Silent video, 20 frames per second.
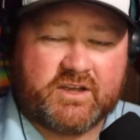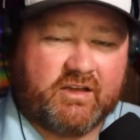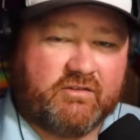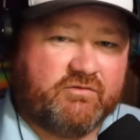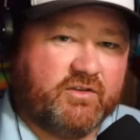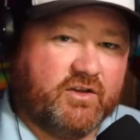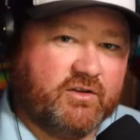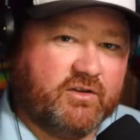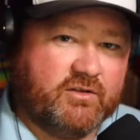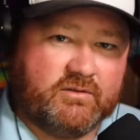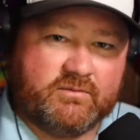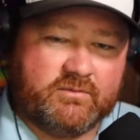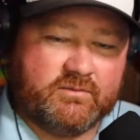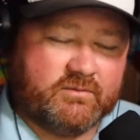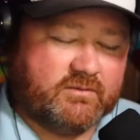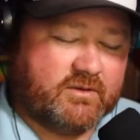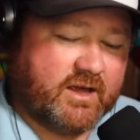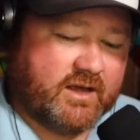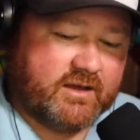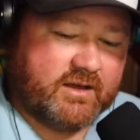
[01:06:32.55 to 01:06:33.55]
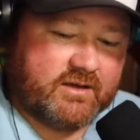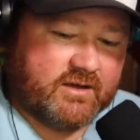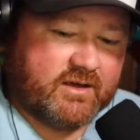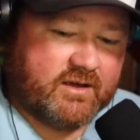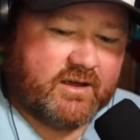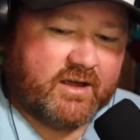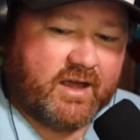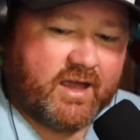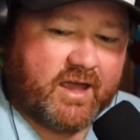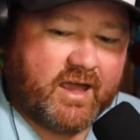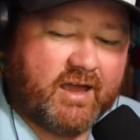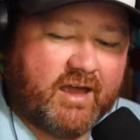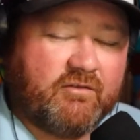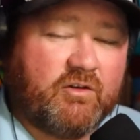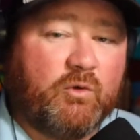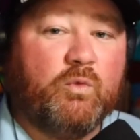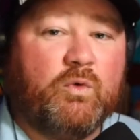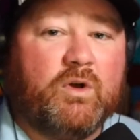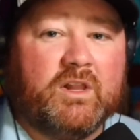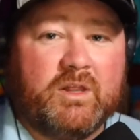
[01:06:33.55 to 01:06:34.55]
I feel like have
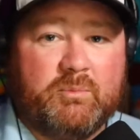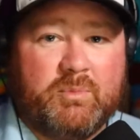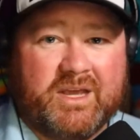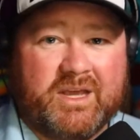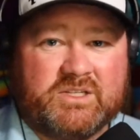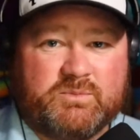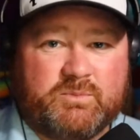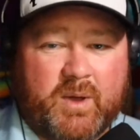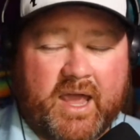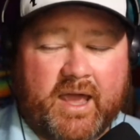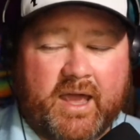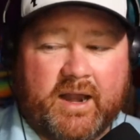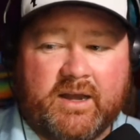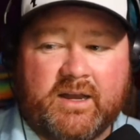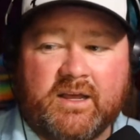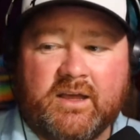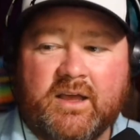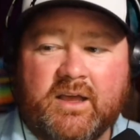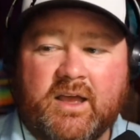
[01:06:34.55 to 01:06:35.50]
a really big span.